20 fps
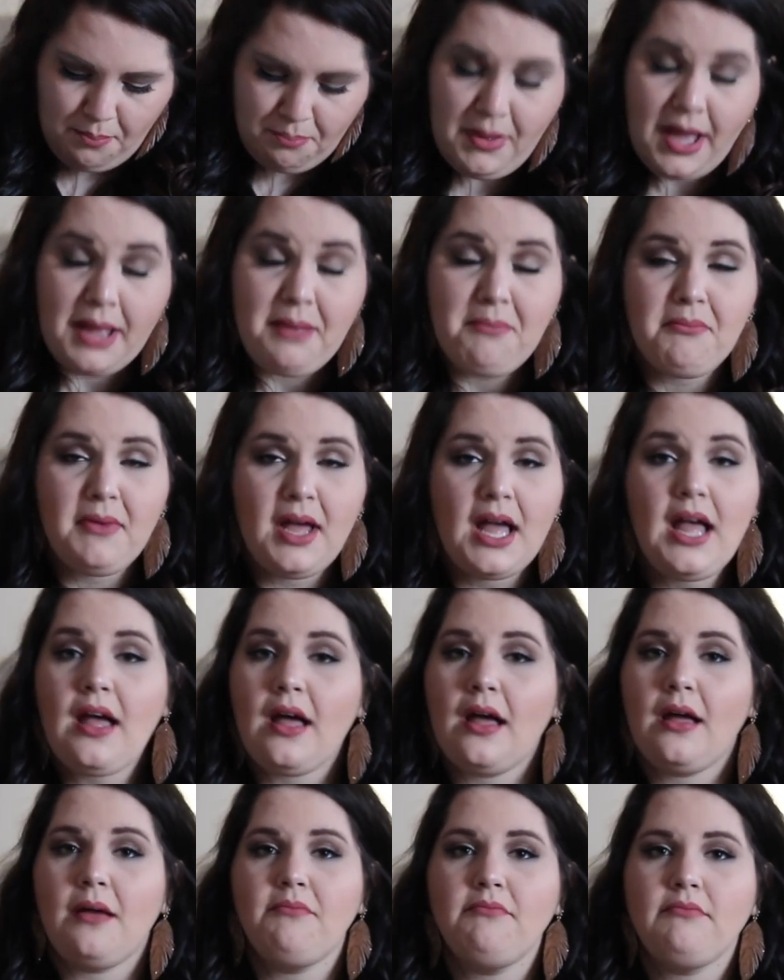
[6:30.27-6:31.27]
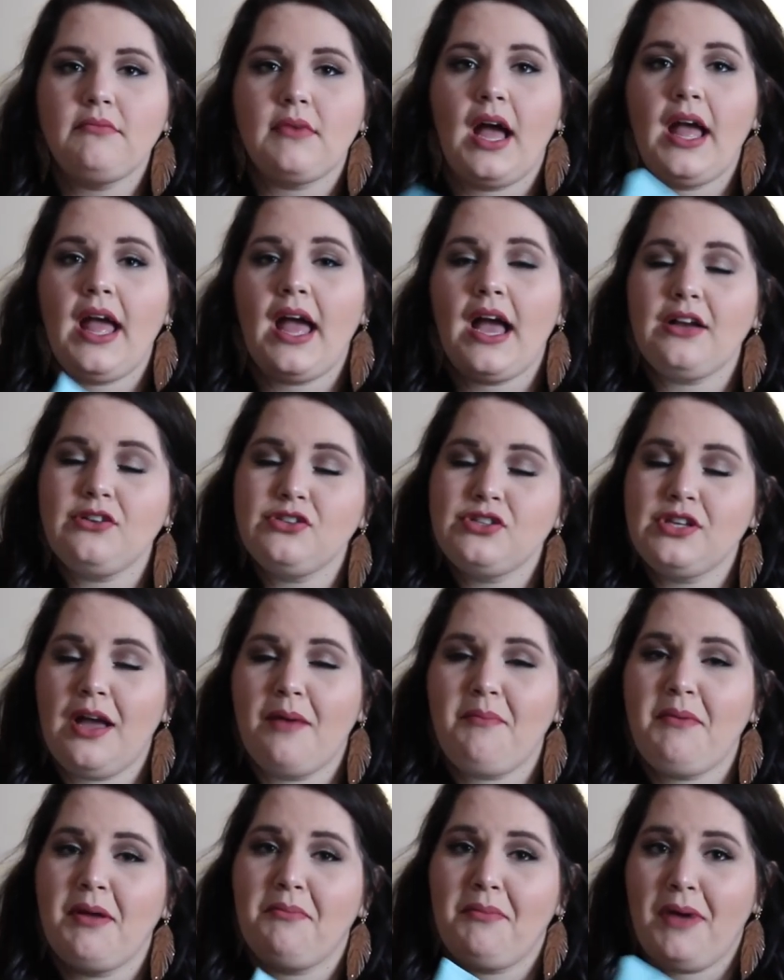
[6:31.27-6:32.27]
My mom, I actually
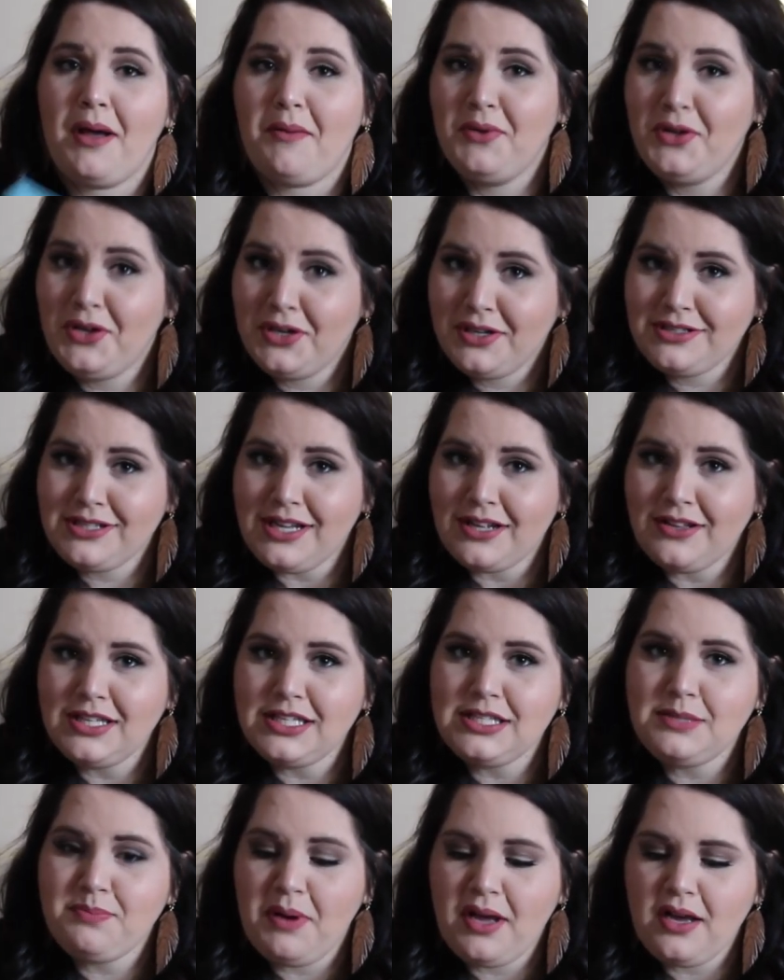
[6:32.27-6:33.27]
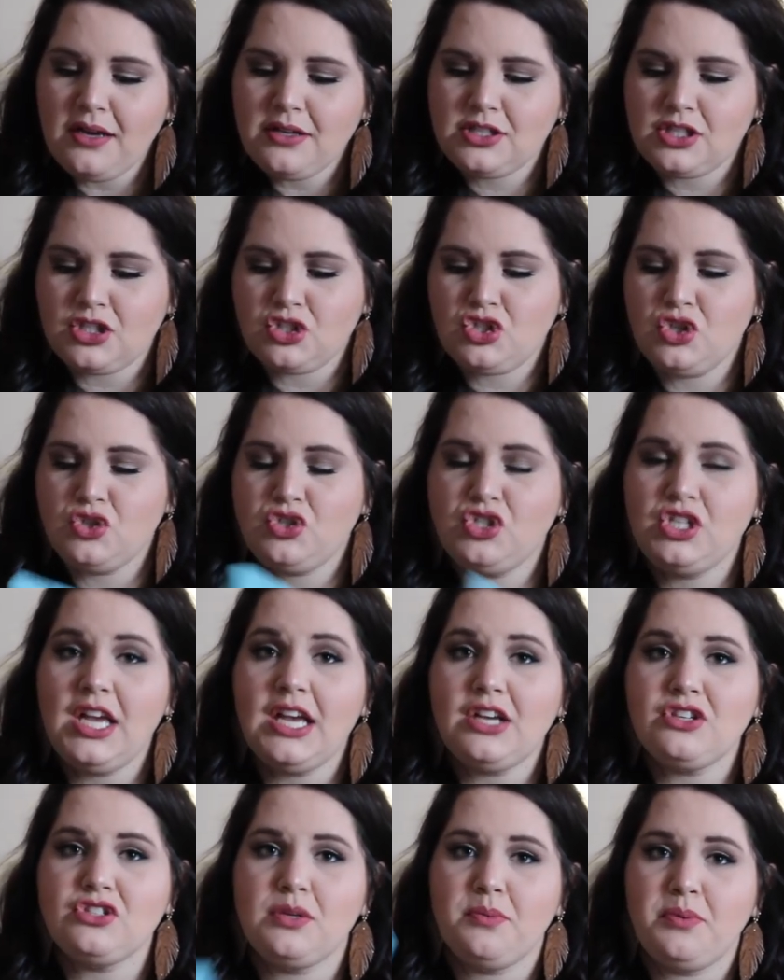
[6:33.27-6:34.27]
got my mom hooked on this box, so
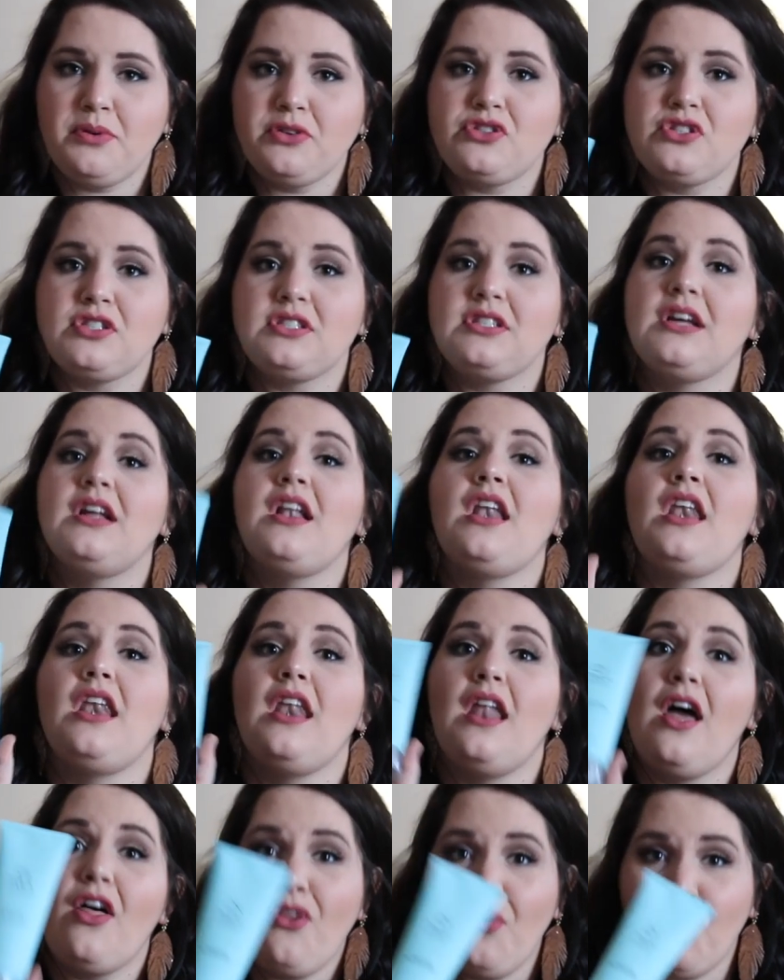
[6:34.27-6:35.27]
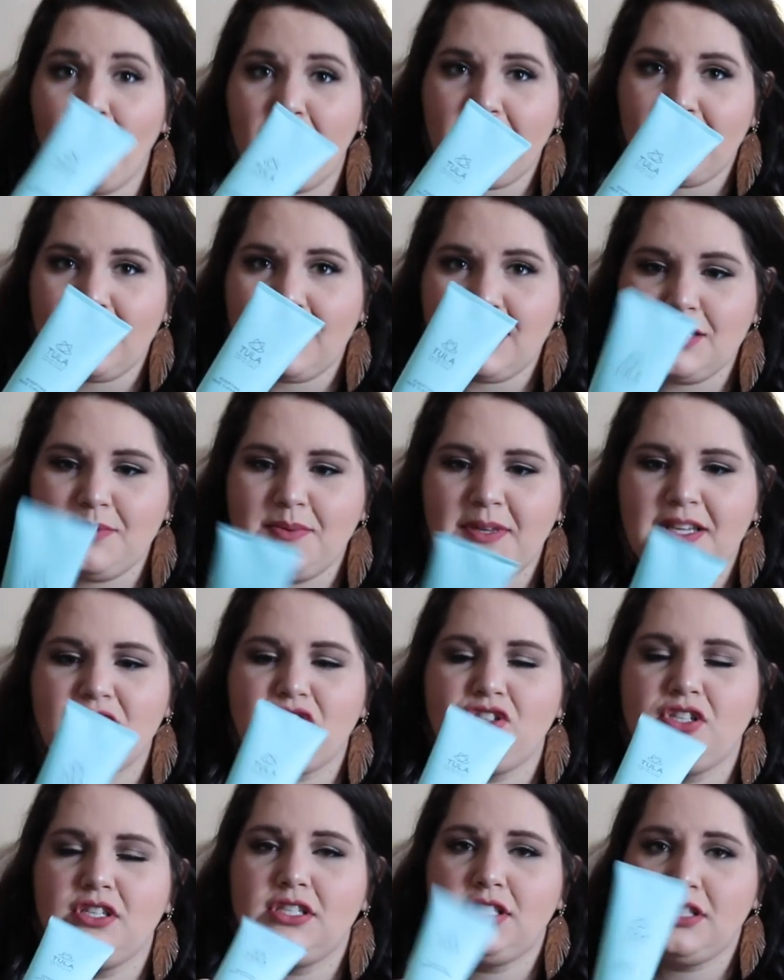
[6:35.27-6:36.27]
she actually purchased another one of these
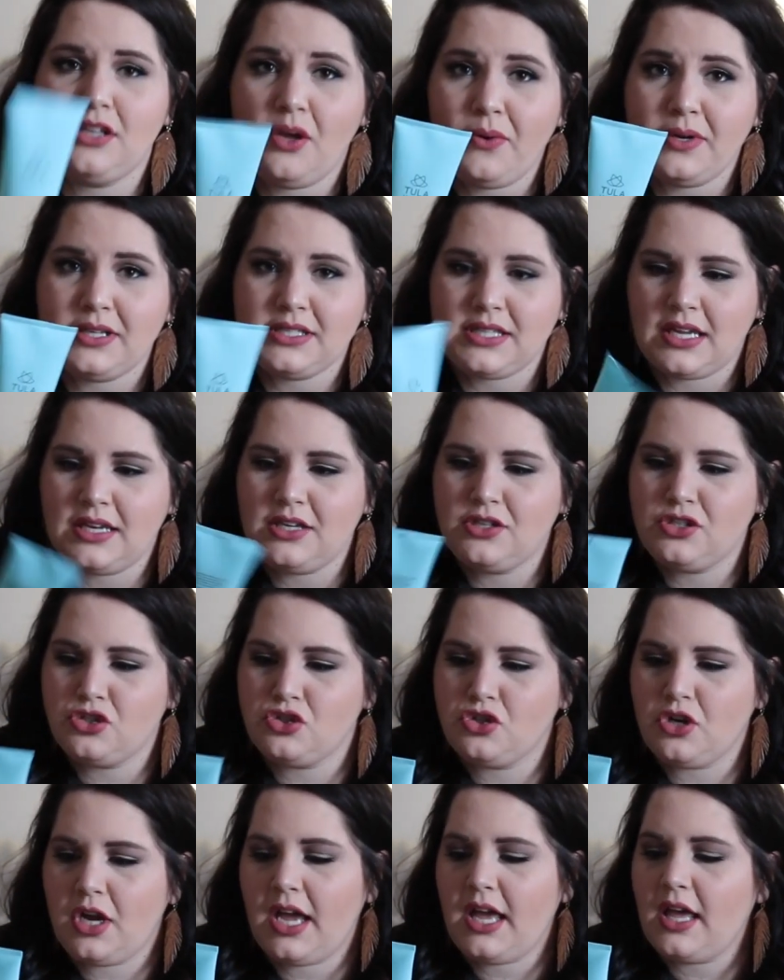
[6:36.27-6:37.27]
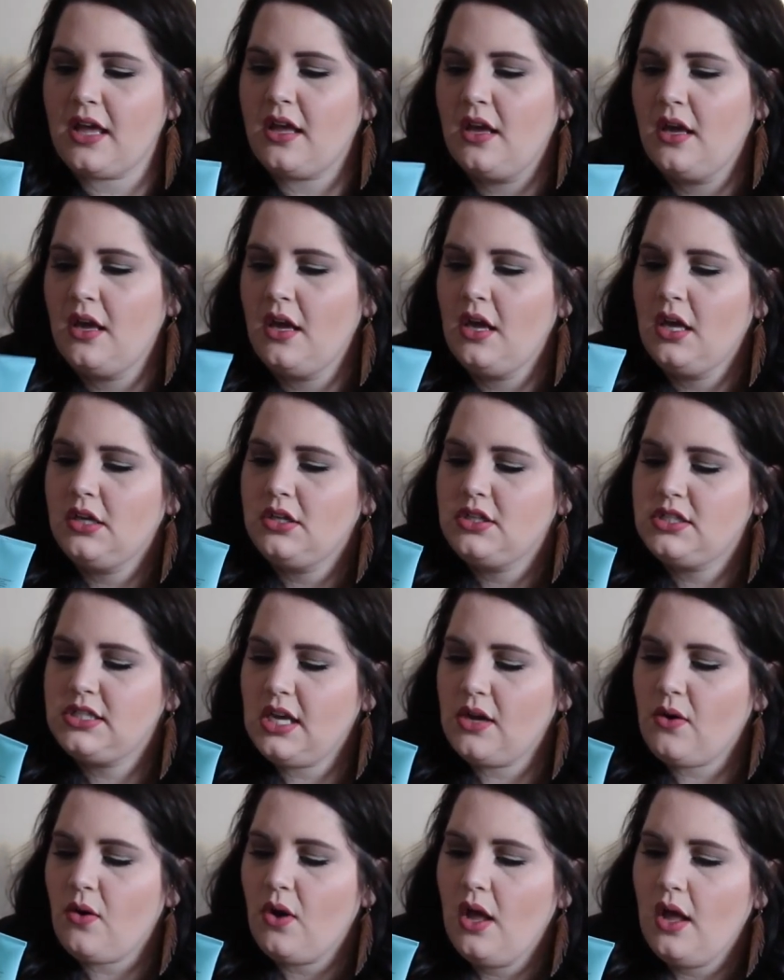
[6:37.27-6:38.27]
because she's so excited to try it.
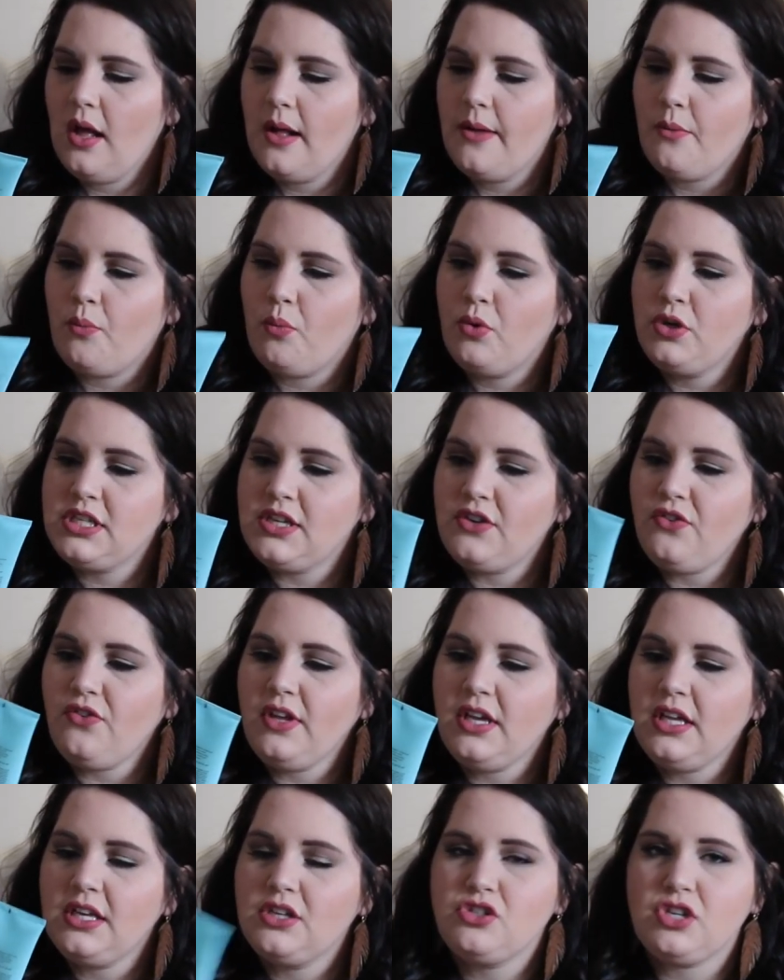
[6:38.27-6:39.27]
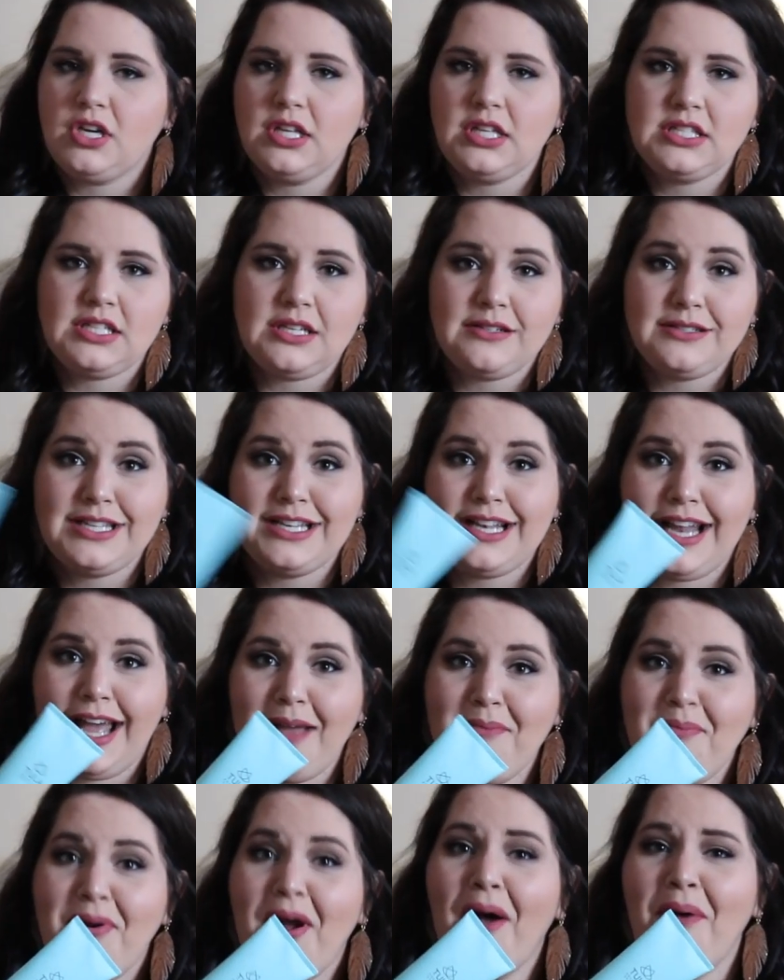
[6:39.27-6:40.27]
So we're definitely gonna try this out
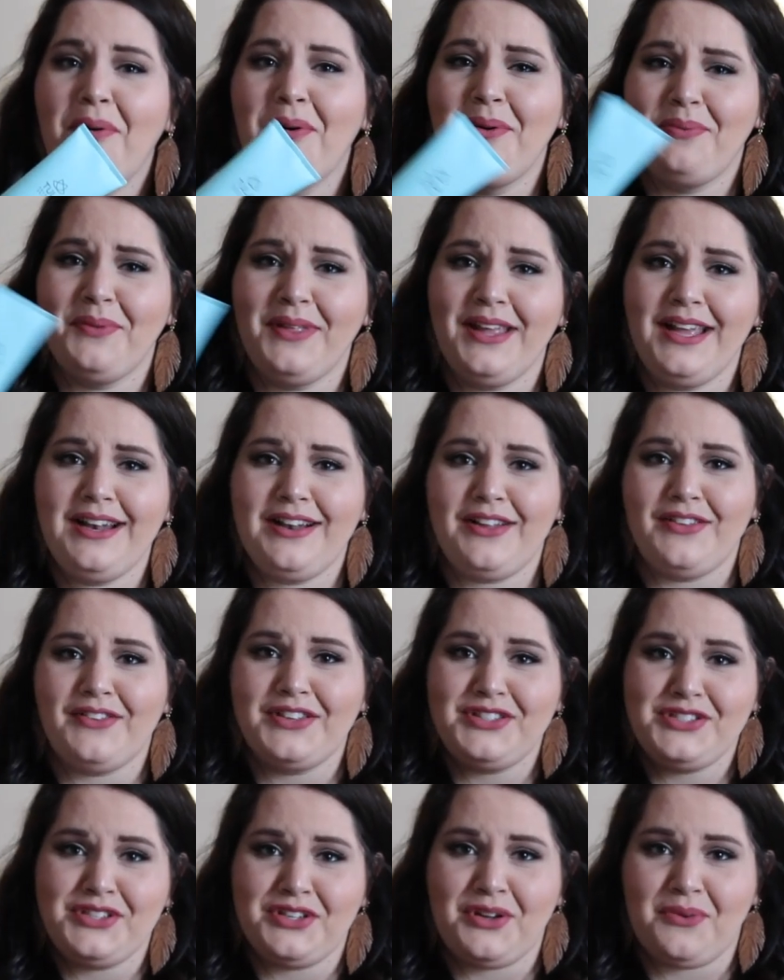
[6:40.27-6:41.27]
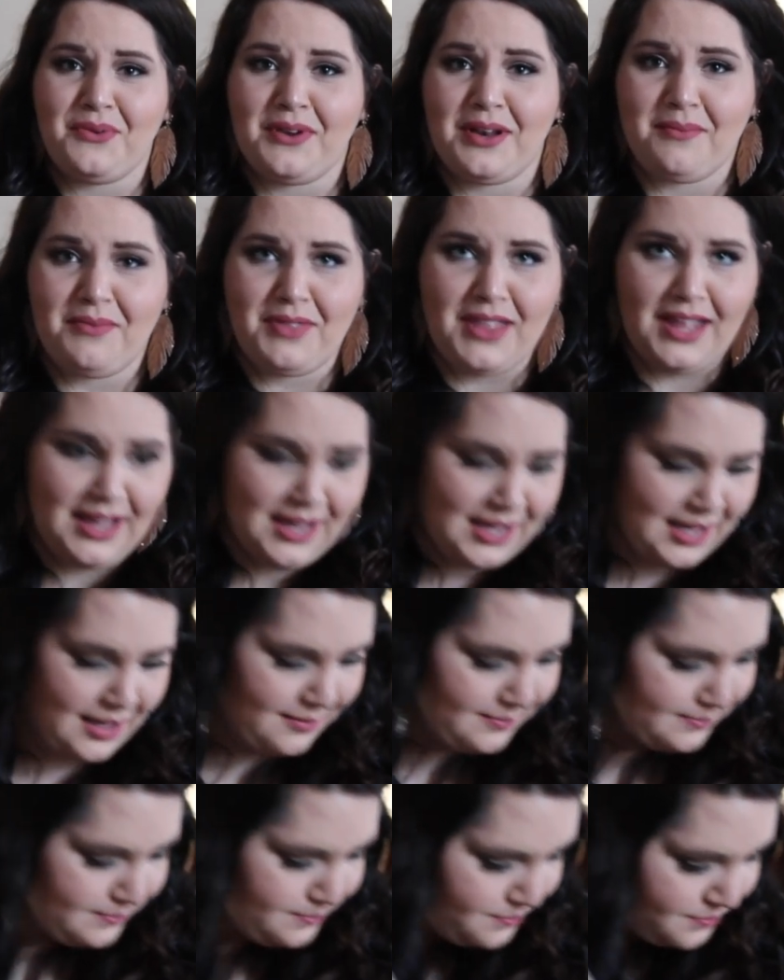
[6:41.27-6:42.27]
tonight probably and I'll let you know what I'm thinking.